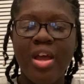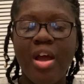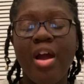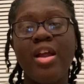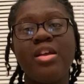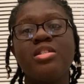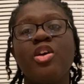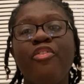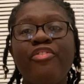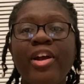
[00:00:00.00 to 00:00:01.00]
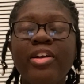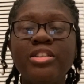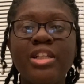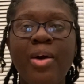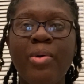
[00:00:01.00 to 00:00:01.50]
All right, so
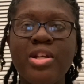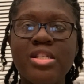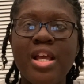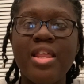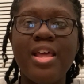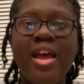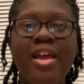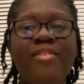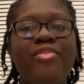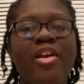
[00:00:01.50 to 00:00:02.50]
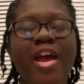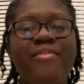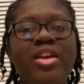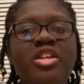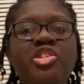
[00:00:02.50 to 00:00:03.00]
first I want to say that if you're
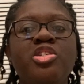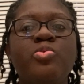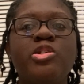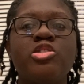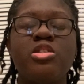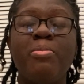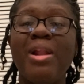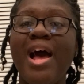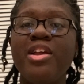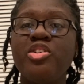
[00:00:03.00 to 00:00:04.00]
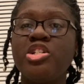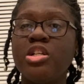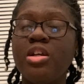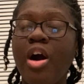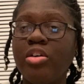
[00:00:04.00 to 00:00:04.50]
having issues with your supply, you should
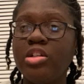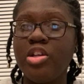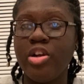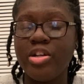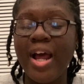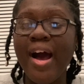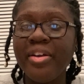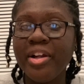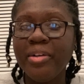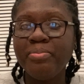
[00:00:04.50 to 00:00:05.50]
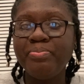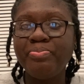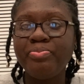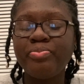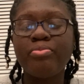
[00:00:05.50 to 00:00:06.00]
talk to your doctor.
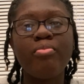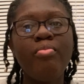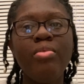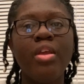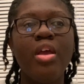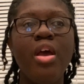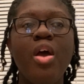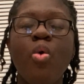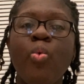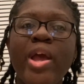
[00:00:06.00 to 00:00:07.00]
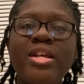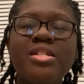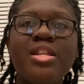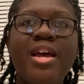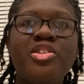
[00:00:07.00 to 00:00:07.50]

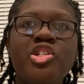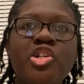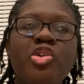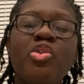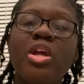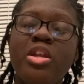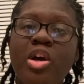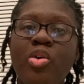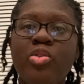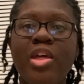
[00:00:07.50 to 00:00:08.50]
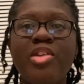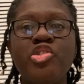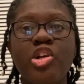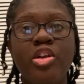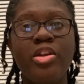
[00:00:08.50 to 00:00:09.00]
Ways that you can know that
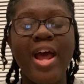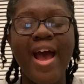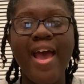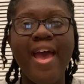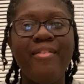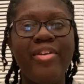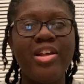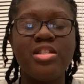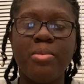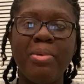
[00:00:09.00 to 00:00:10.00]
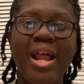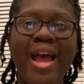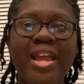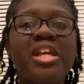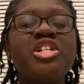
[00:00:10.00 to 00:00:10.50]
you're not having a
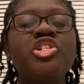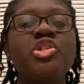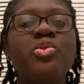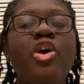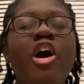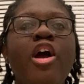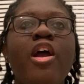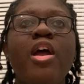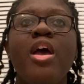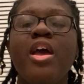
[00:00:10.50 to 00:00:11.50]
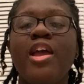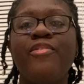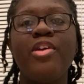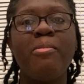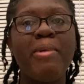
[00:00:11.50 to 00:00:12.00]
supply issue are
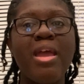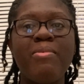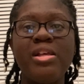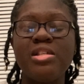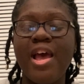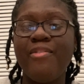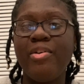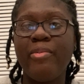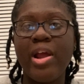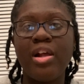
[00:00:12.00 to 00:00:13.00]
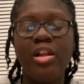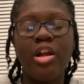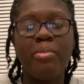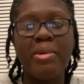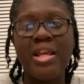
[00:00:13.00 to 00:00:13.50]
if your baby's having
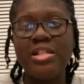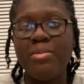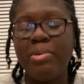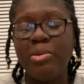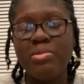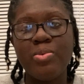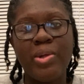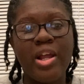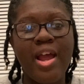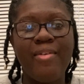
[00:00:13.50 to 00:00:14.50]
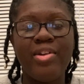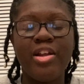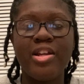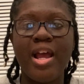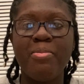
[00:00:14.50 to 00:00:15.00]
regular pees and poops when they're having their
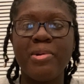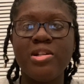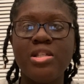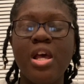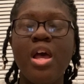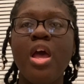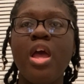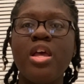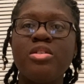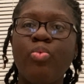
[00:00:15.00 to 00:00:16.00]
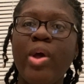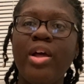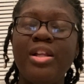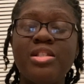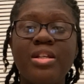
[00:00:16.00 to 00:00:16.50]
diapers, as
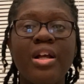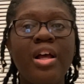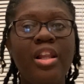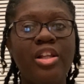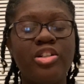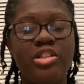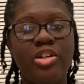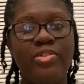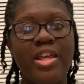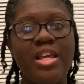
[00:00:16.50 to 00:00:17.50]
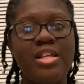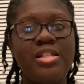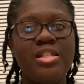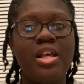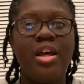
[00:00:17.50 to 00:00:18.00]
well as the colors of
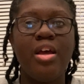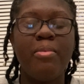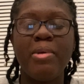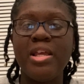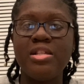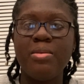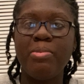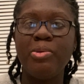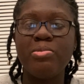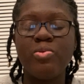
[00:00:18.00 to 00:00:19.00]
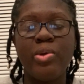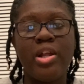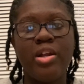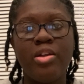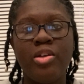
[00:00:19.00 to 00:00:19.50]
these pees and poops when
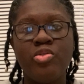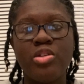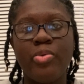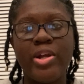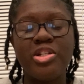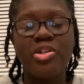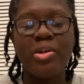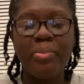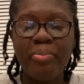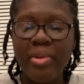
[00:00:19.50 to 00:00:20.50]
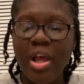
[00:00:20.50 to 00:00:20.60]
they're using the restroom.